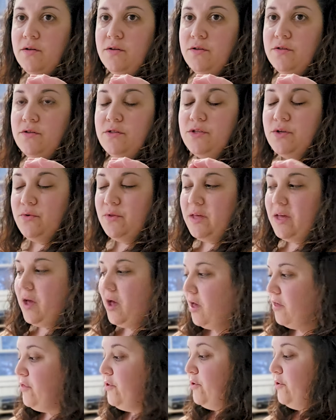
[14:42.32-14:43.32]
so the
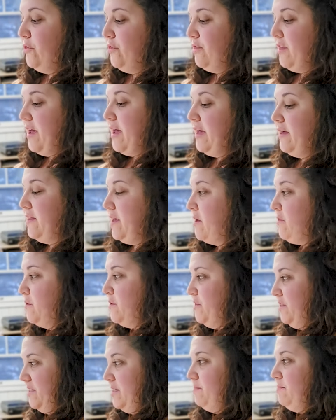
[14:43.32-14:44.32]
other thing, the other
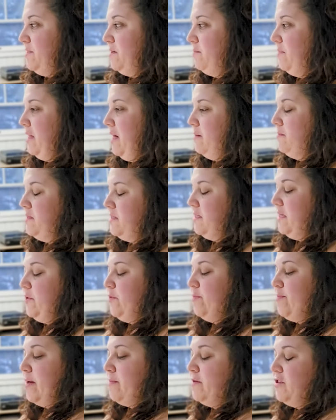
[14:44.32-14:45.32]
symptom that I'm seeing
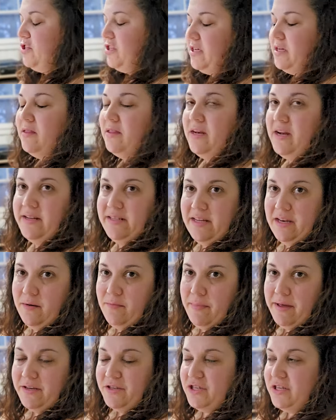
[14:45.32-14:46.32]
with my machine that I
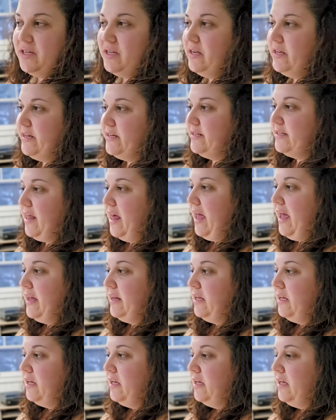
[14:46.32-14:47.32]
didn't mention is
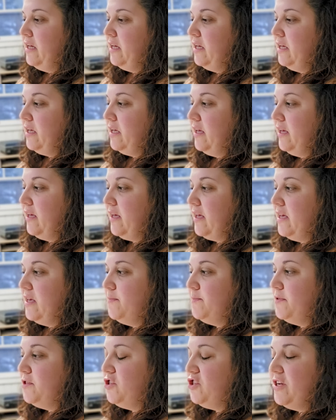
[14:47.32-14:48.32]
that it
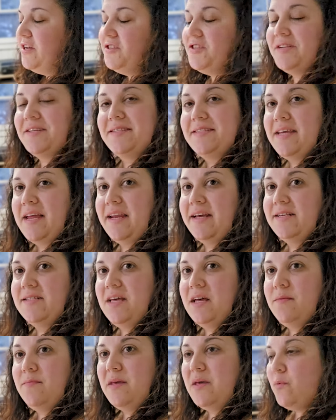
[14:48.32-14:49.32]
keeps changing settings
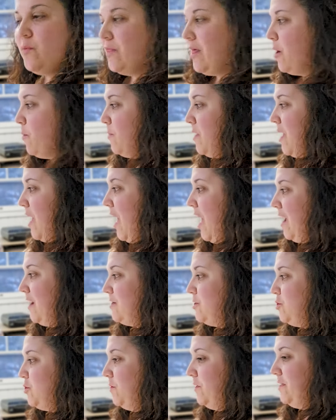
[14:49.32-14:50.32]
on me without me
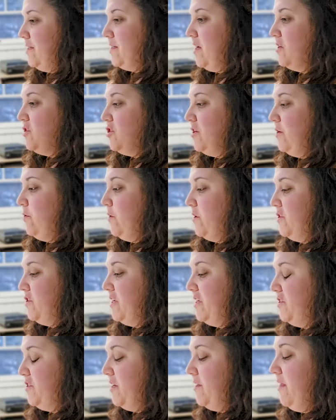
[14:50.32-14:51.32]
actually touching or
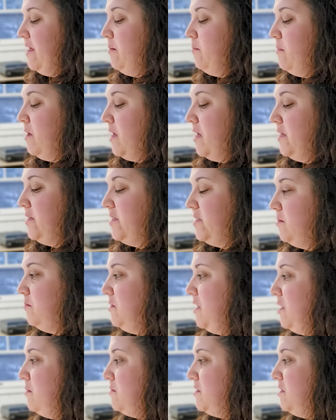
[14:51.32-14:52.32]
changing them. And
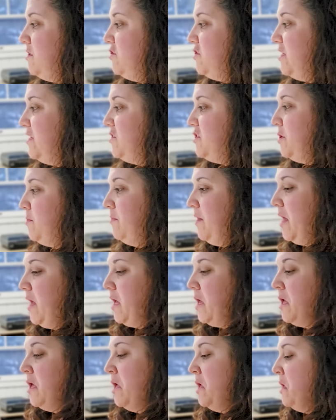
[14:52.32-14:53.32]
sometimes it'll change them like